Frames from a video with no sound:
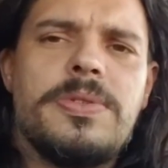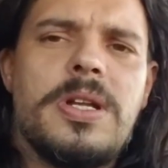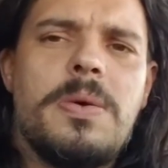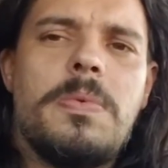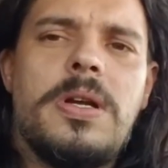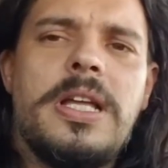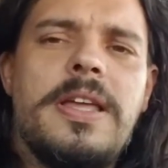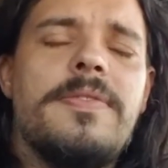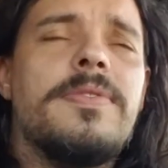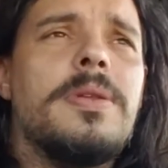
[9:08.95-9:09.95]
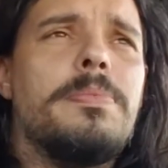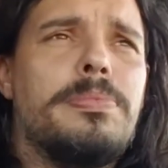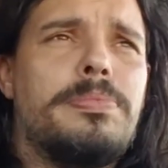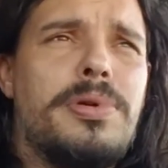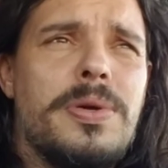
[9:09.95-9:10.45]
and I want to give the
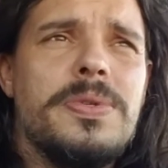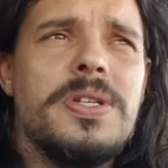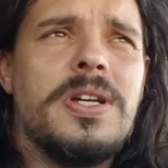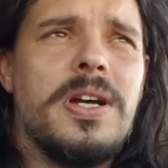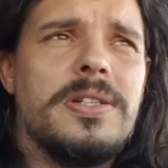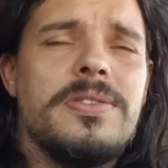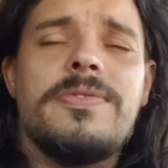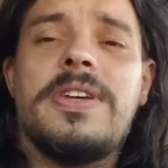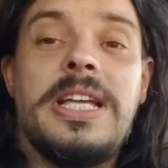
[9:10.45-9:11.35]
pros and cons for